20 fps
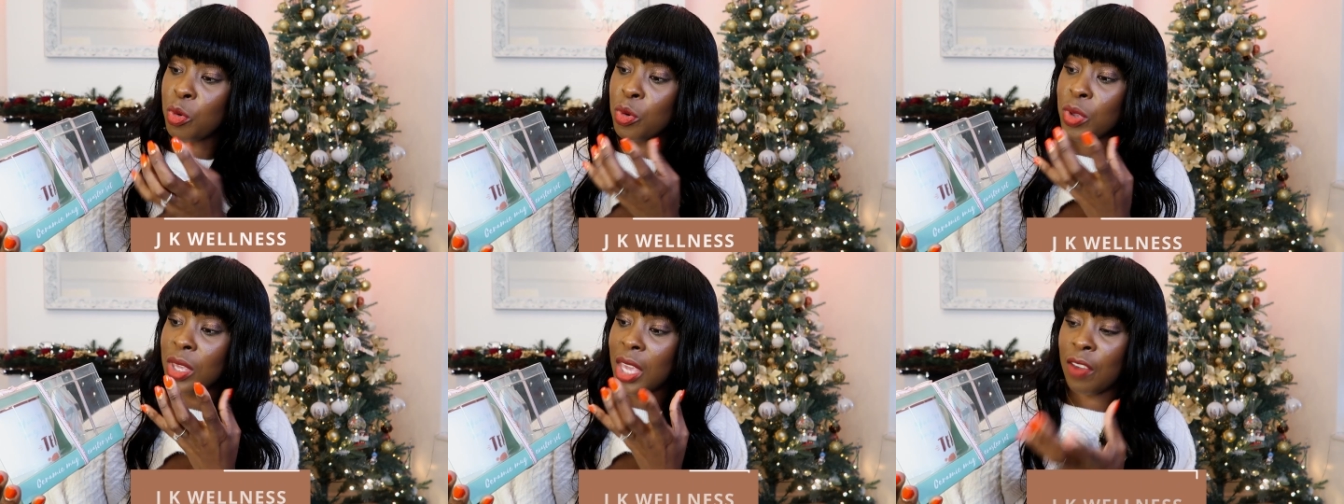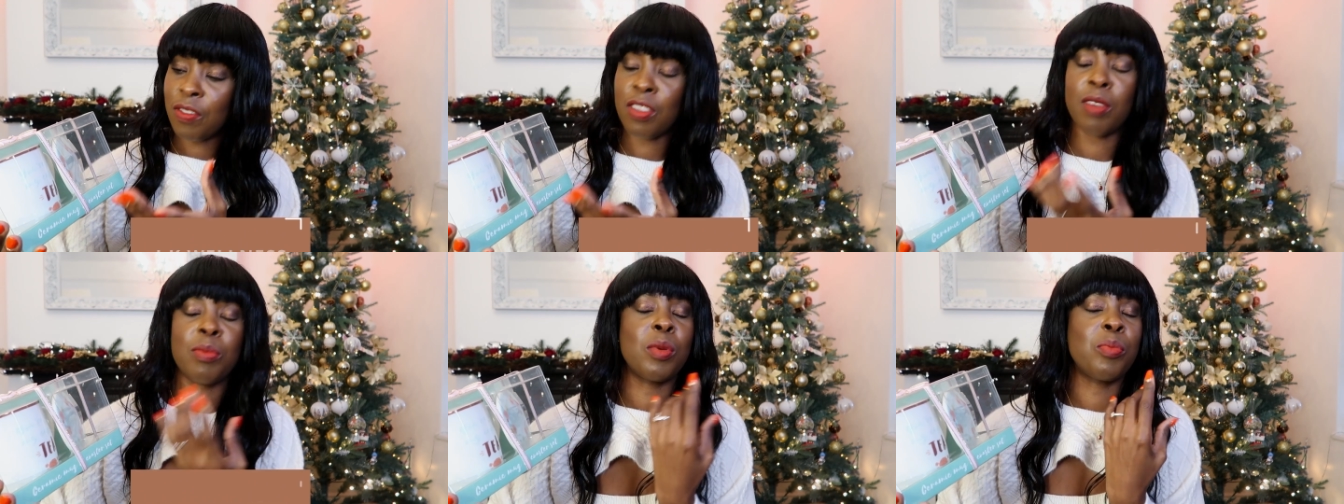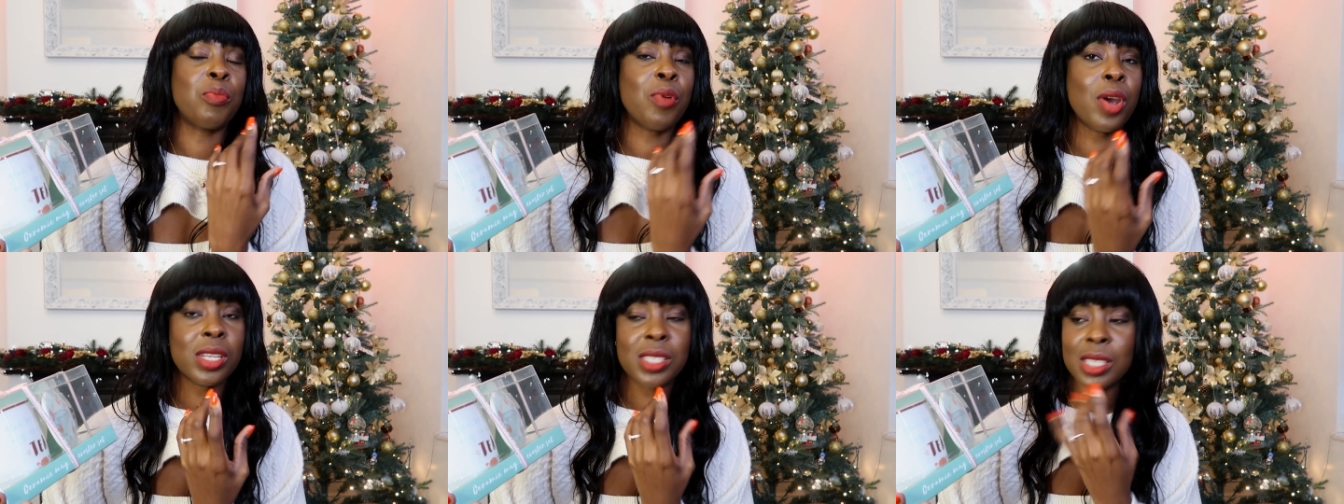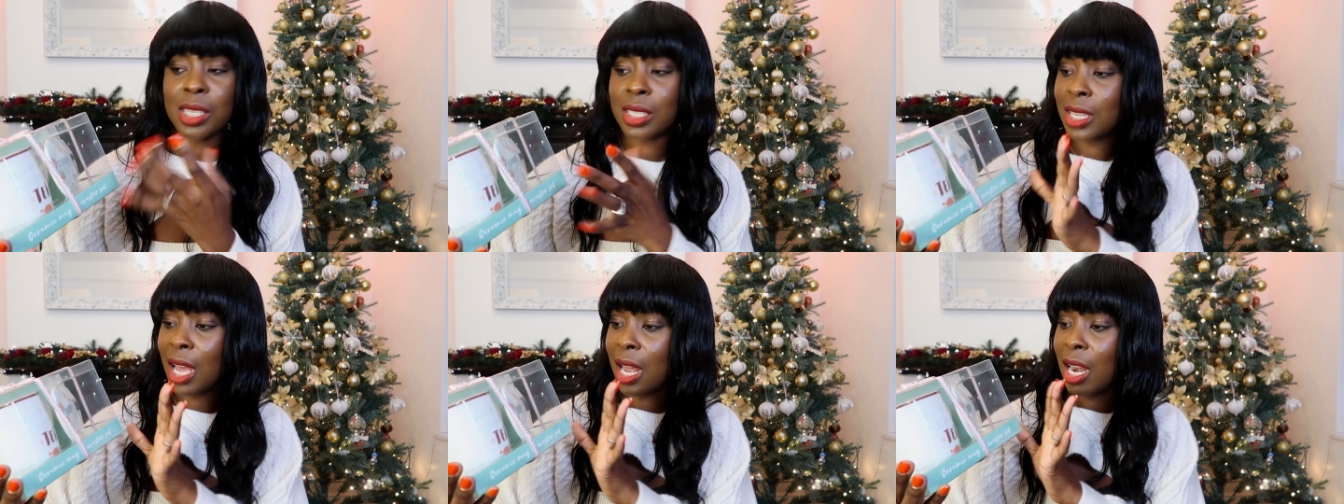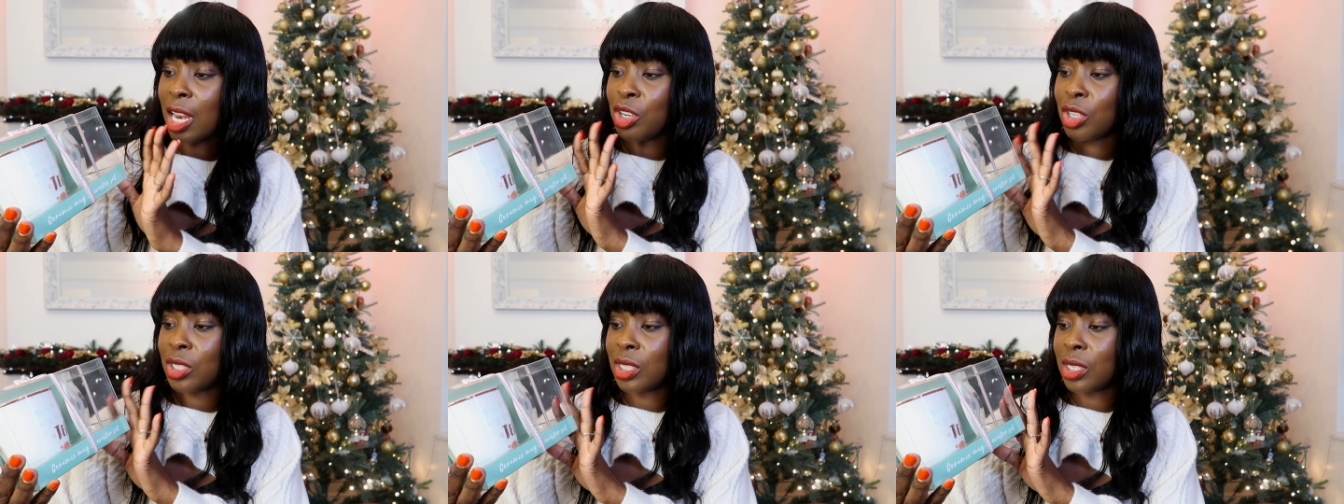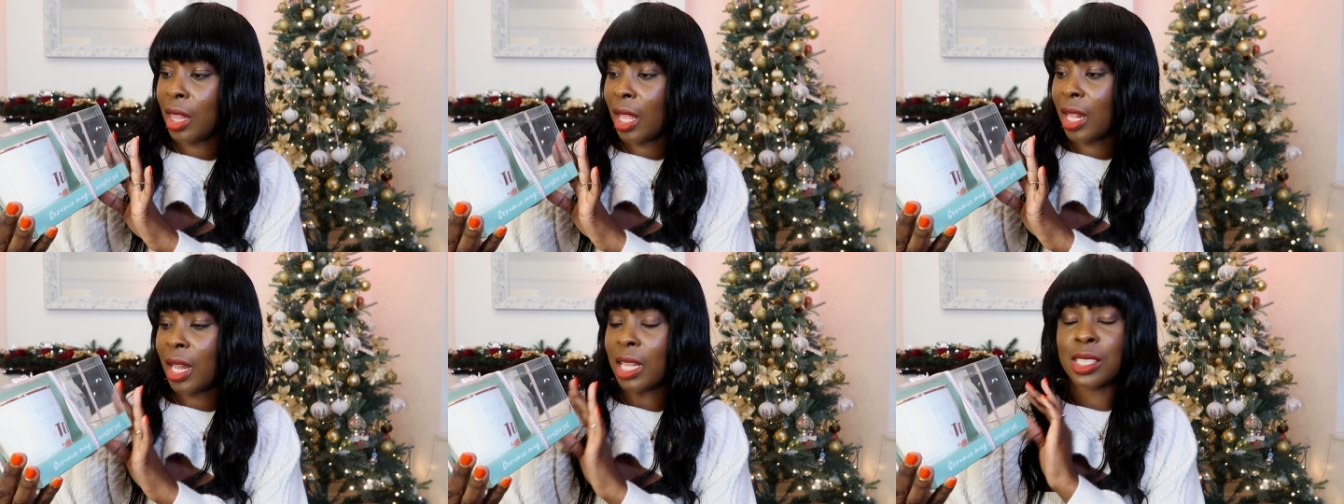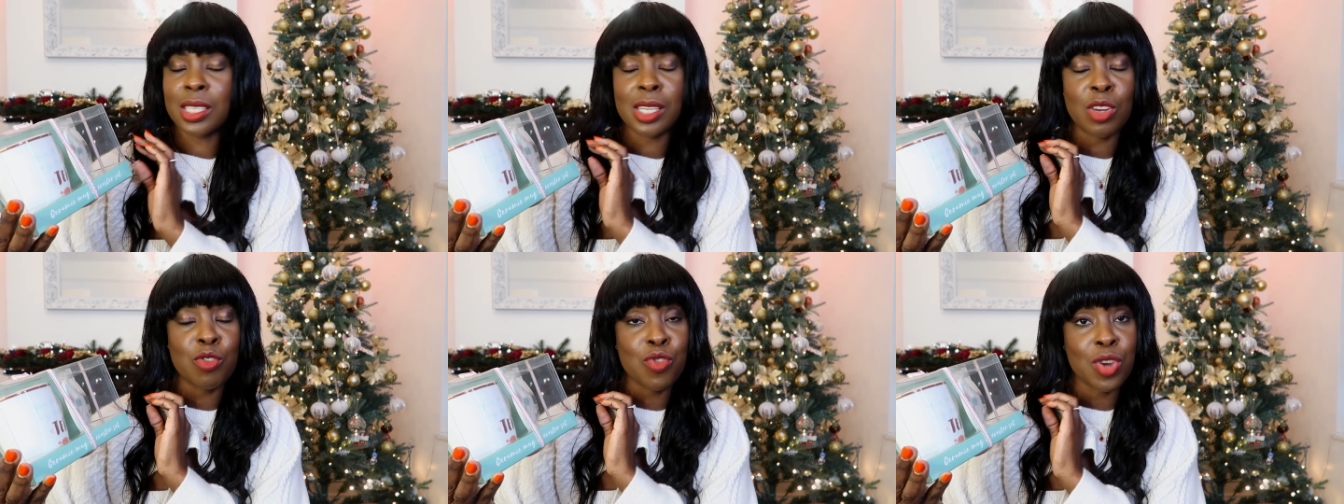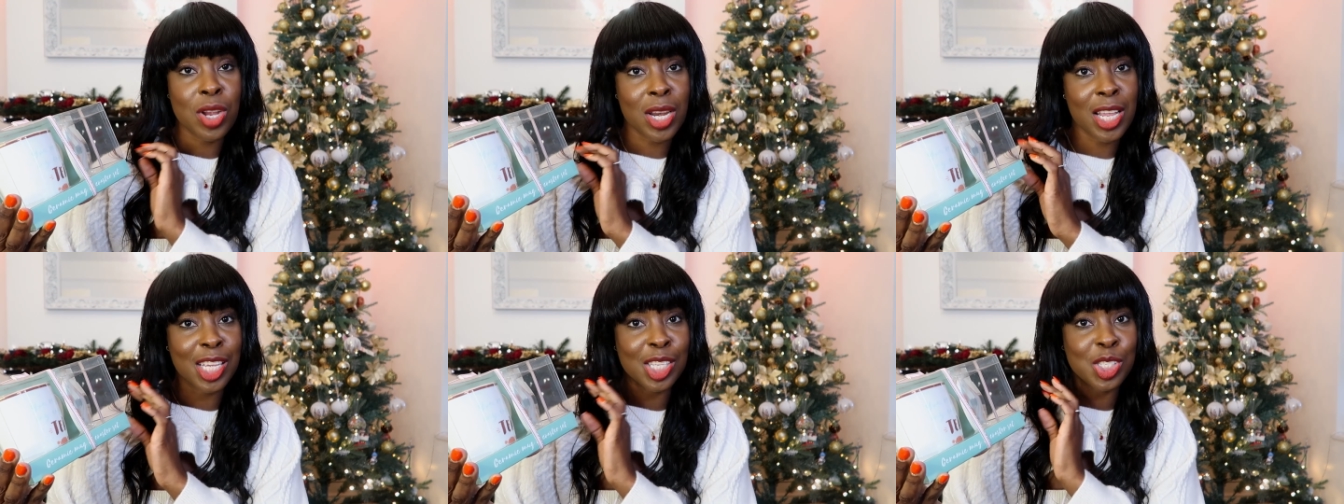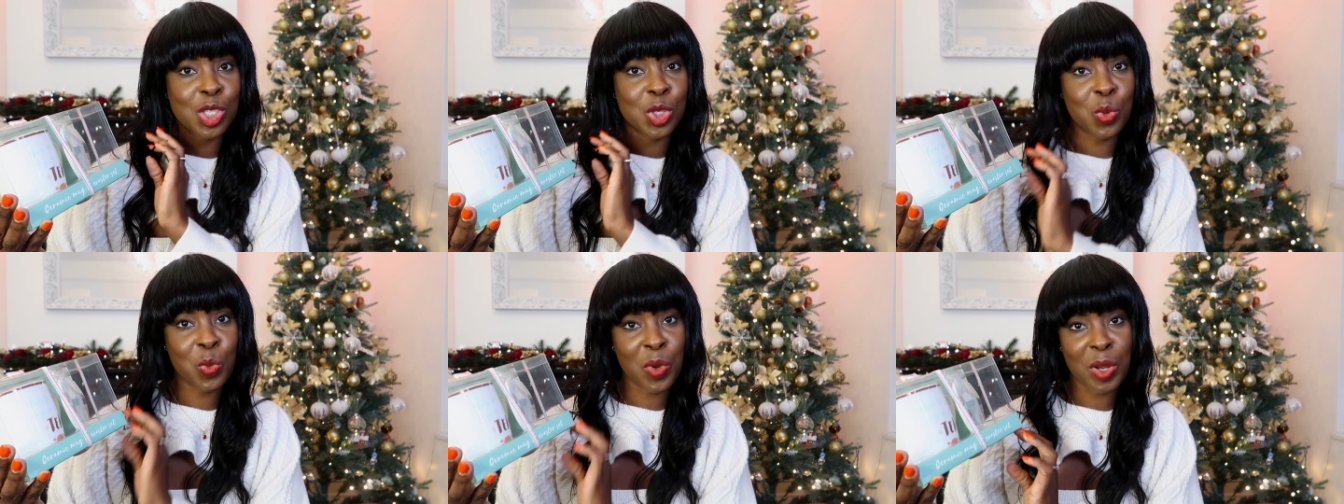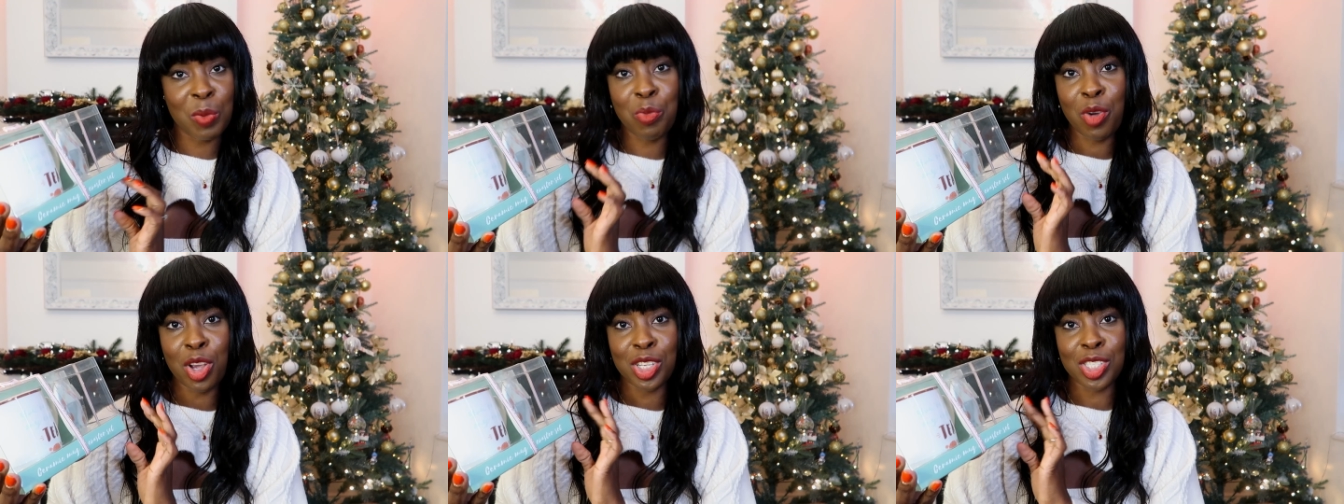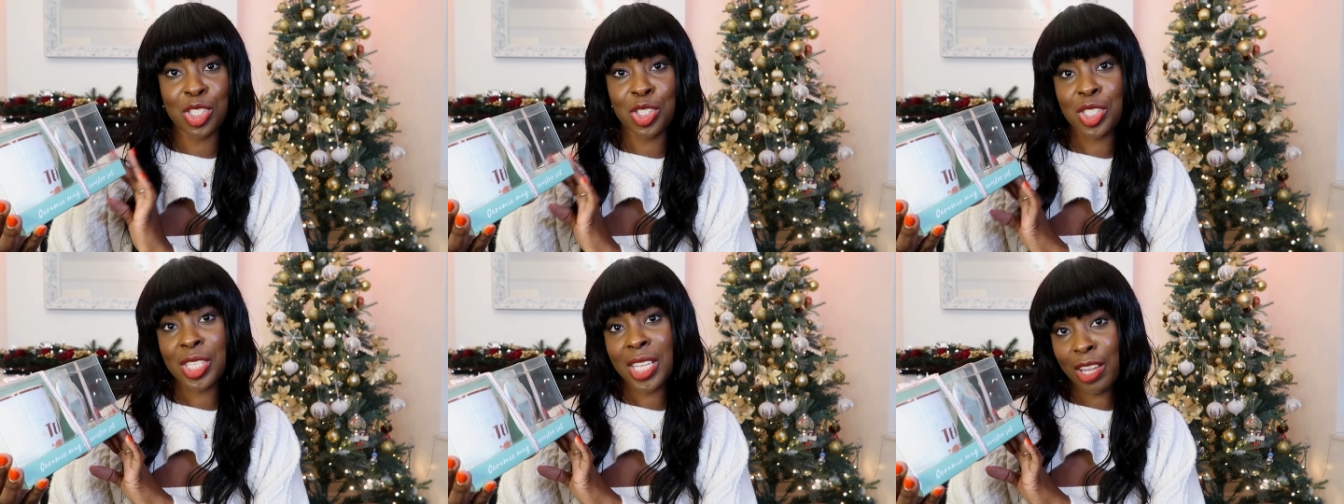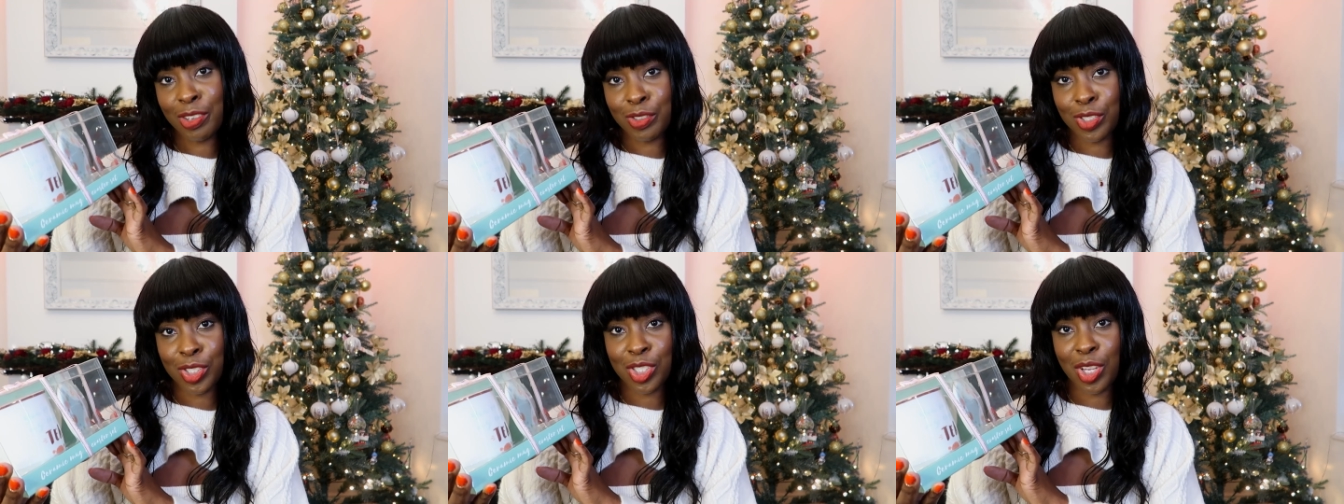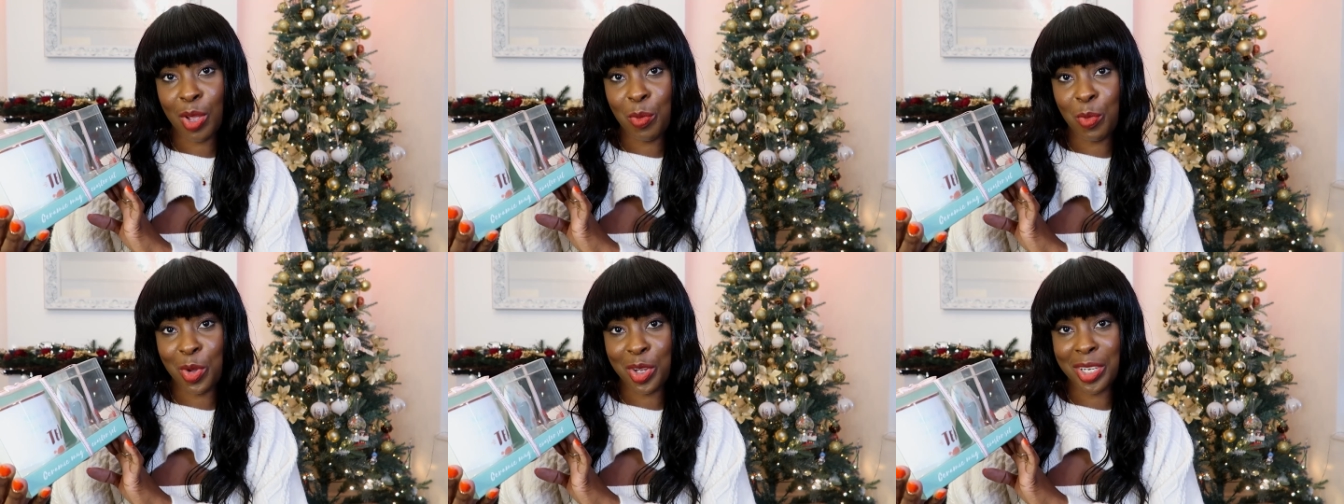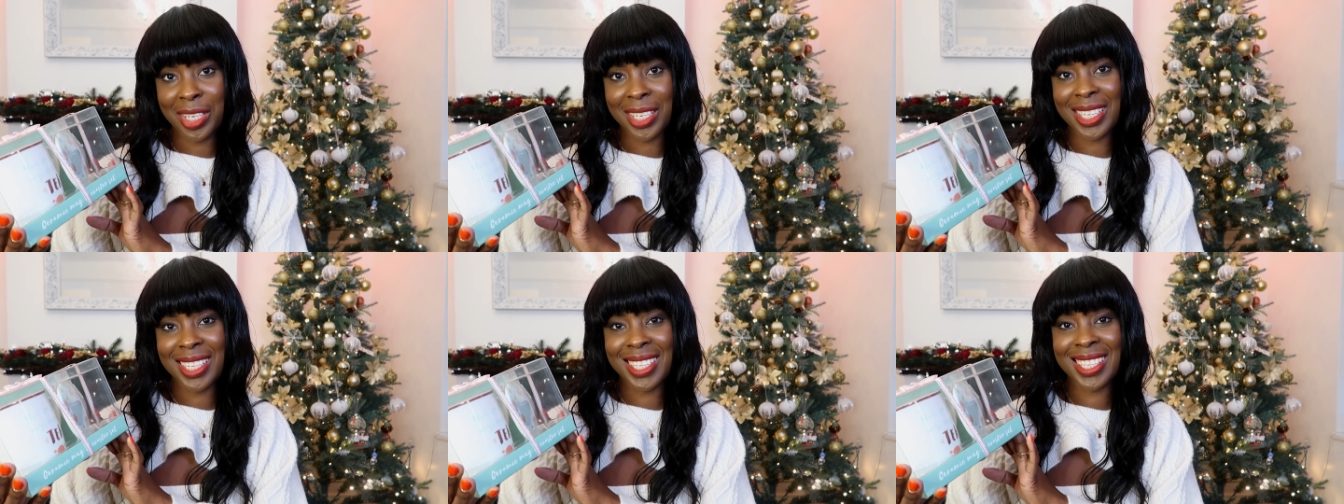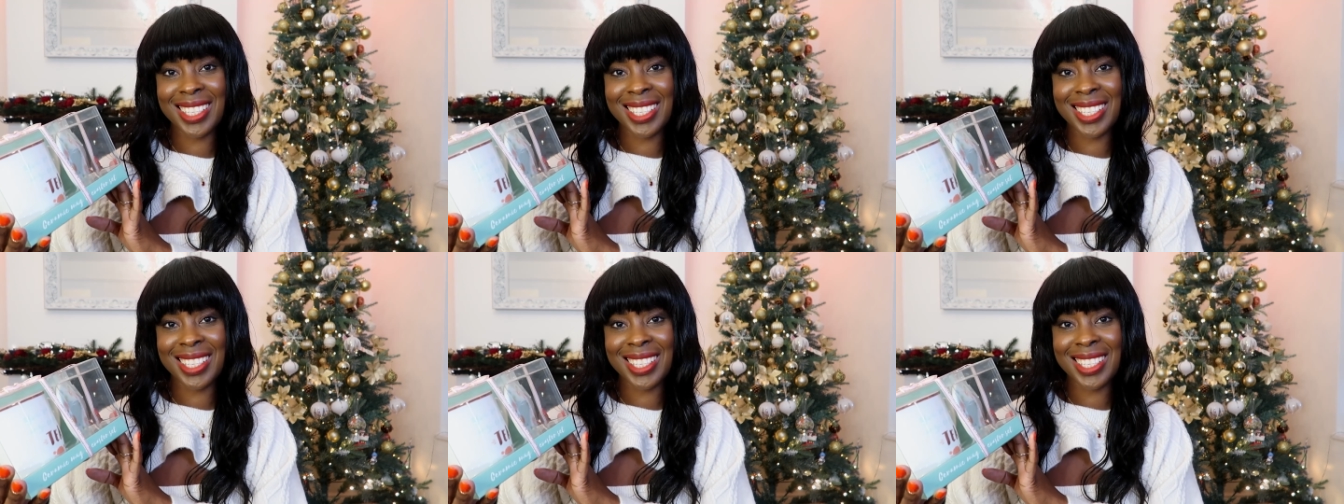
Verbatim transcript: who gave them the present and I just think this is a really sweet present to give to someone